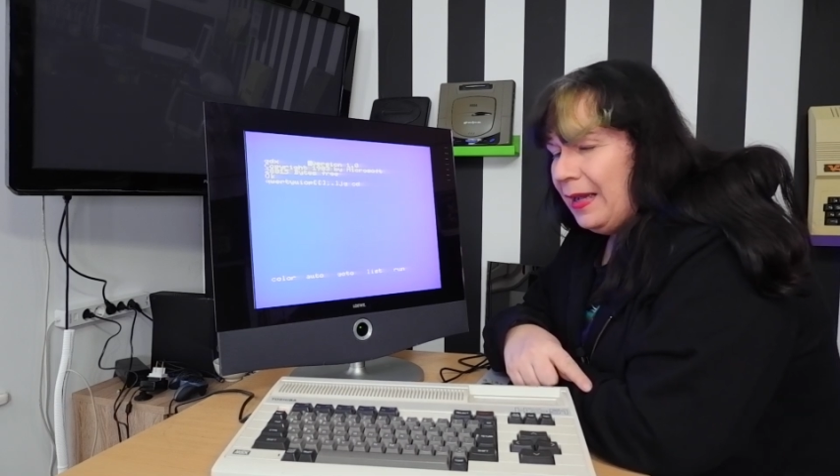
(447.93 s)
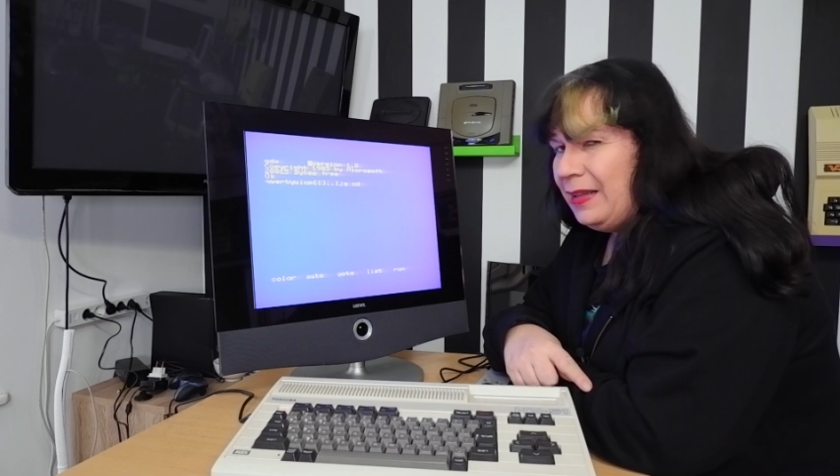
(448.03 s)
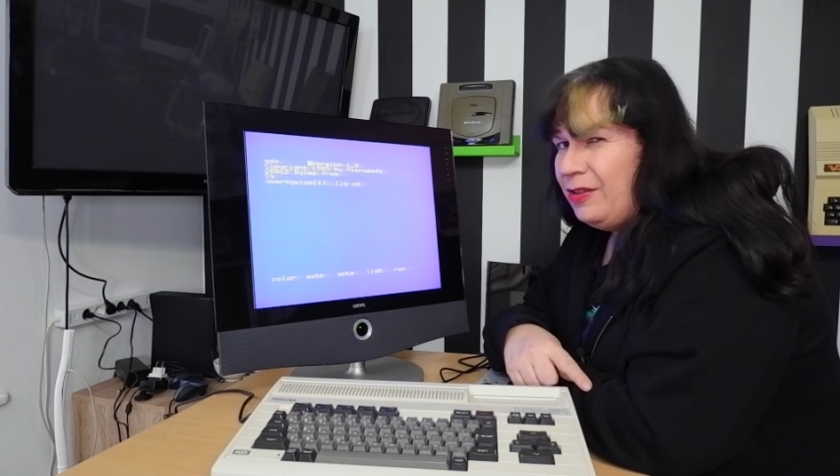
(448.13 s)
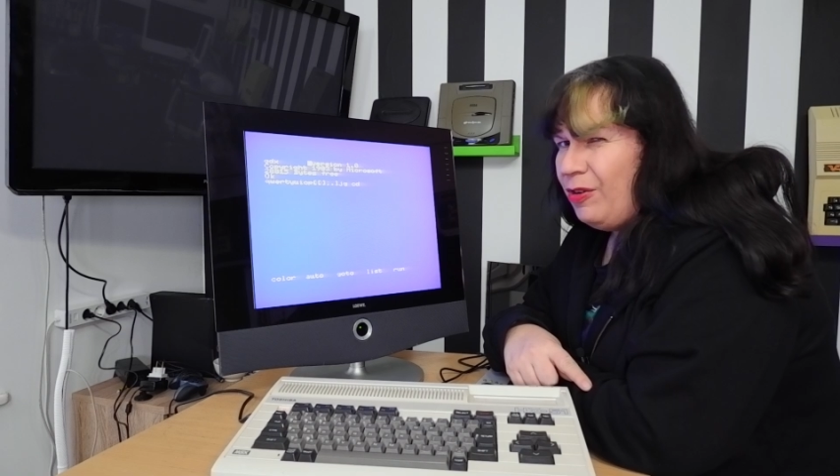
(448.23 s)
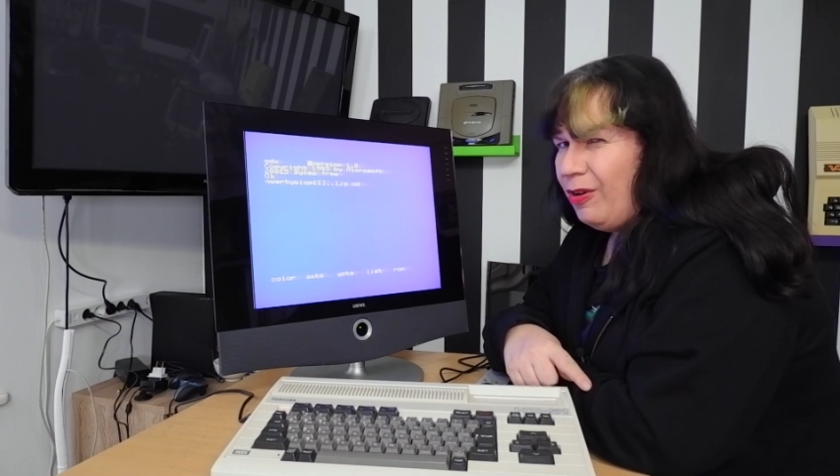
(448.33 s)

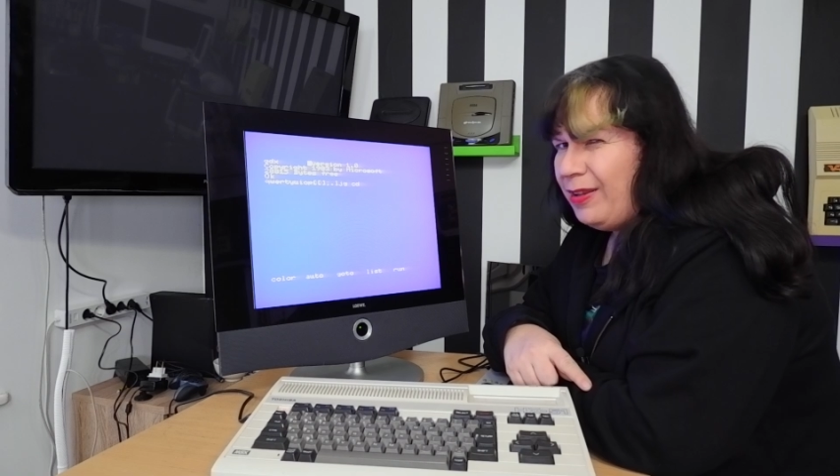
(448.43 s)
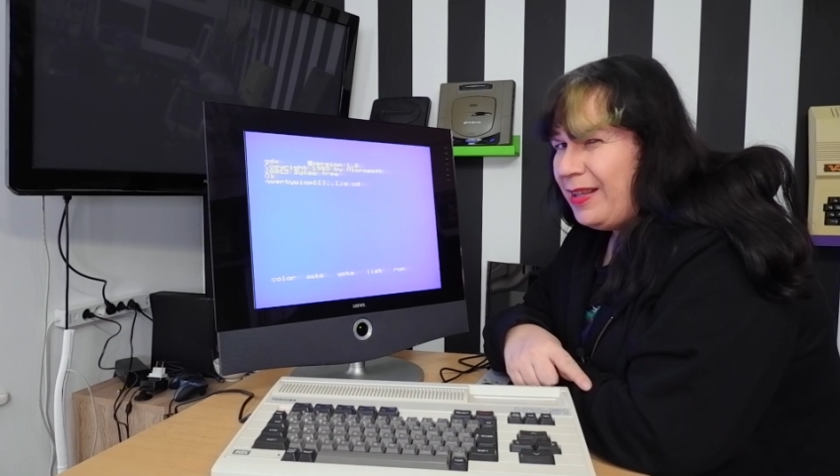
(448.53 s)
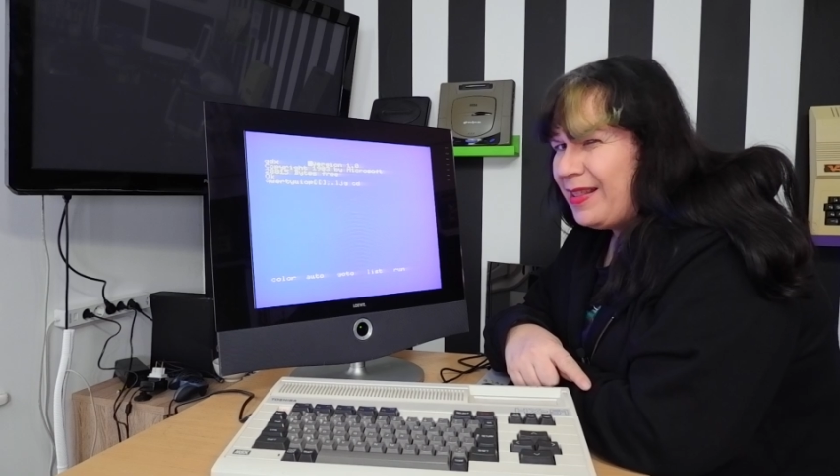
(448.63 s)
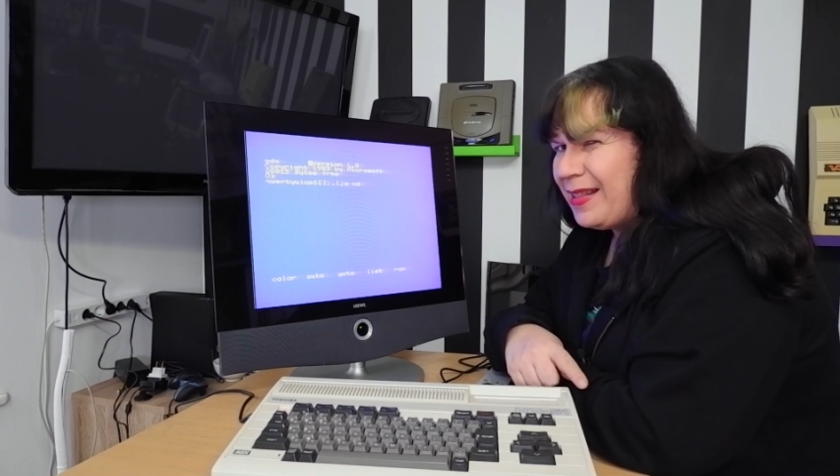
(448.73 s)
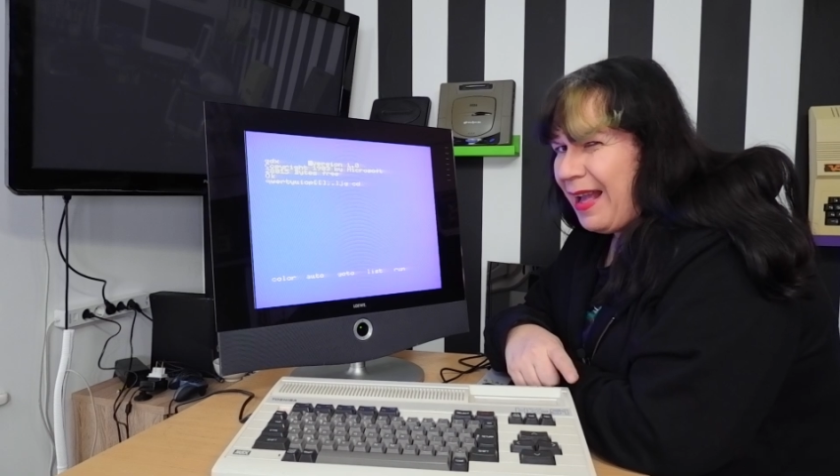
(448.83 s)
and not
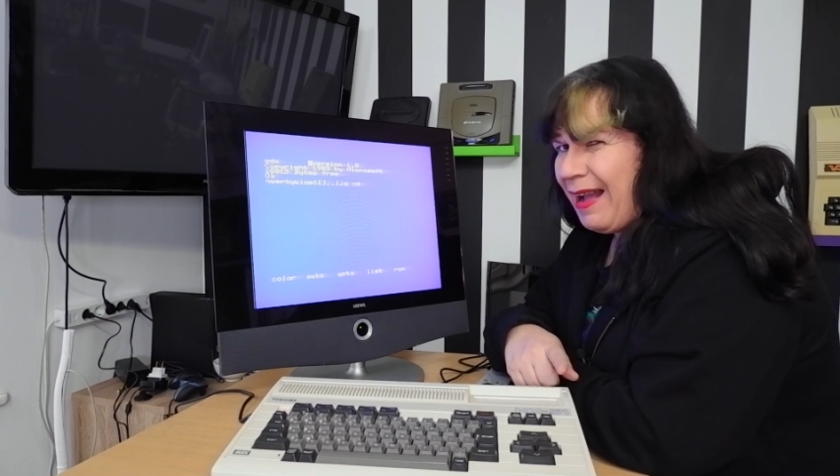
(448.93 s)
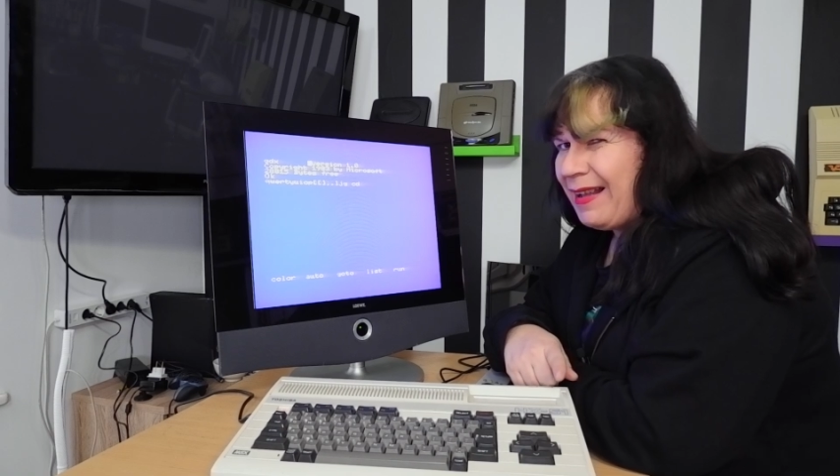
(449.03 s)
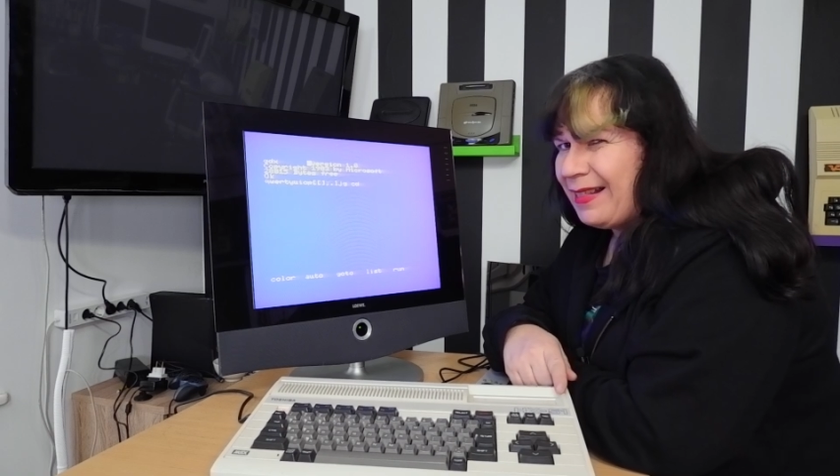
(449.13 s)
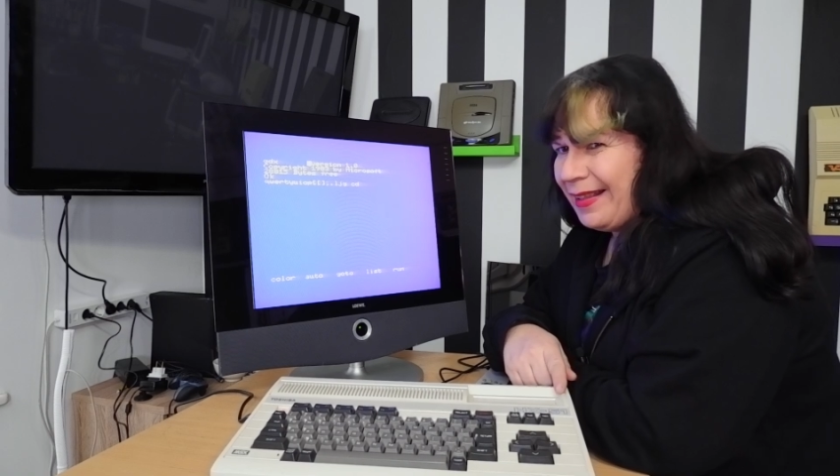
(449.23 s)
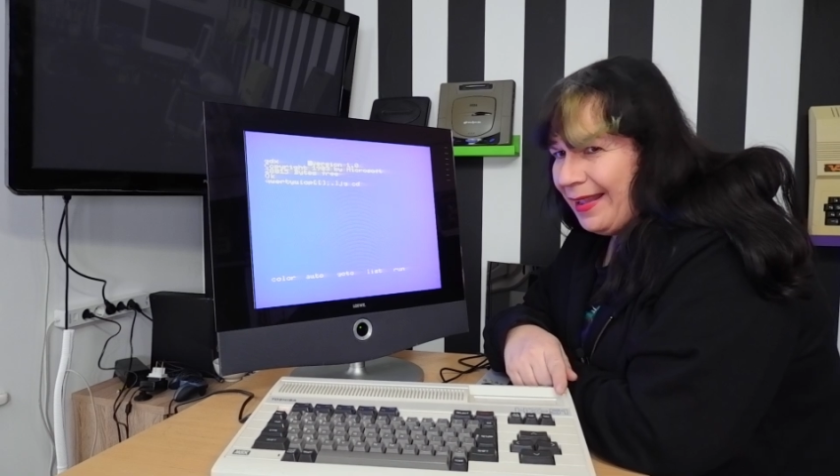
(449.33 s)

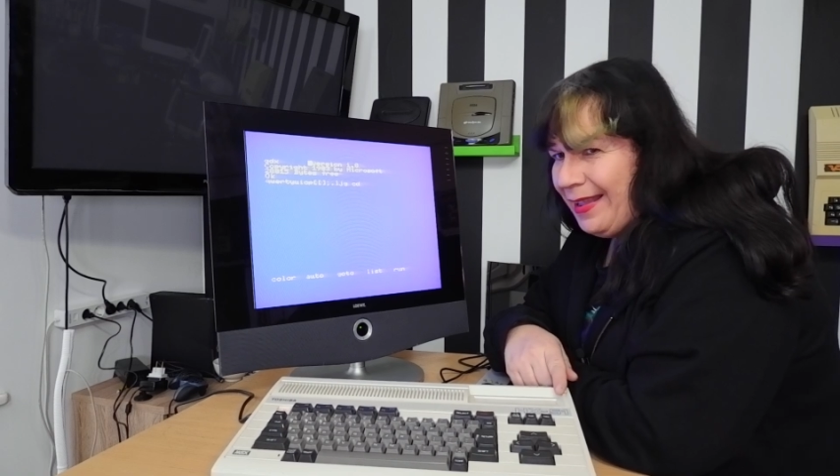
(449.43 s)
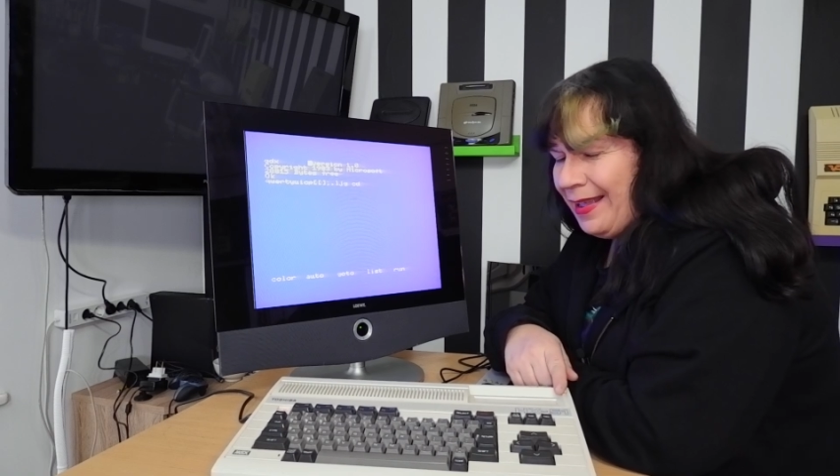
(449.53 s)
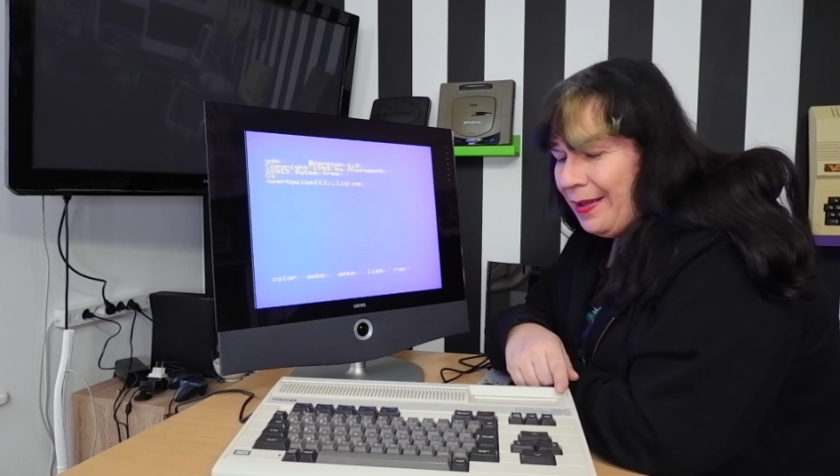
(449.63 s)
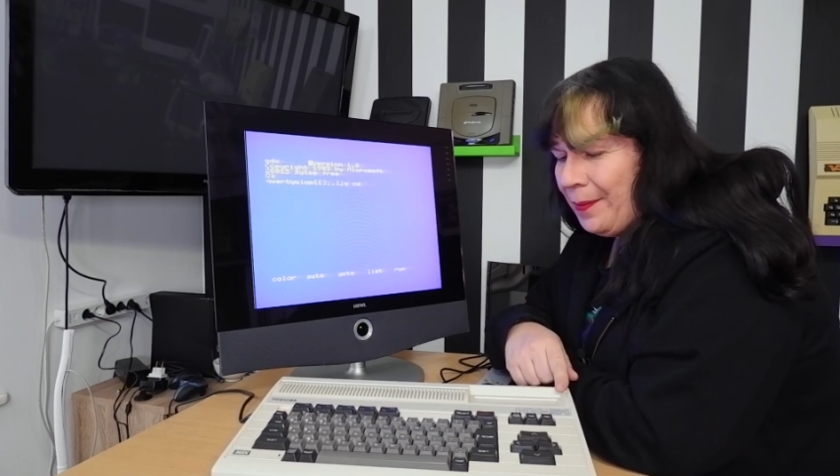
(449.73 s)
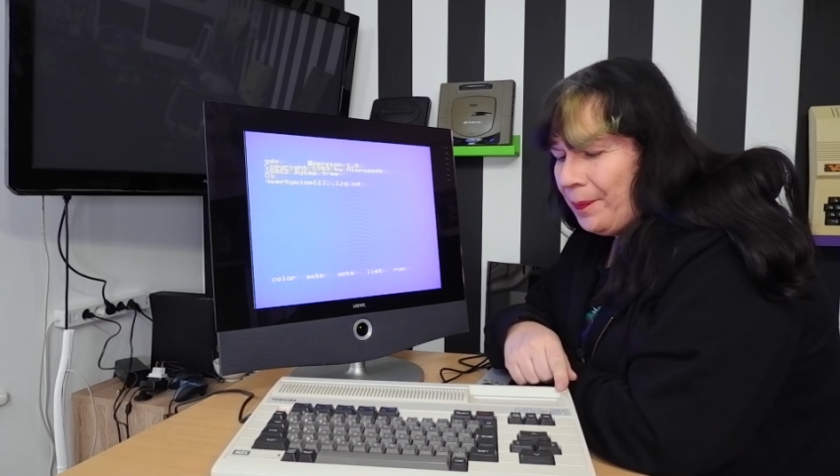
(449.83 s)
exactly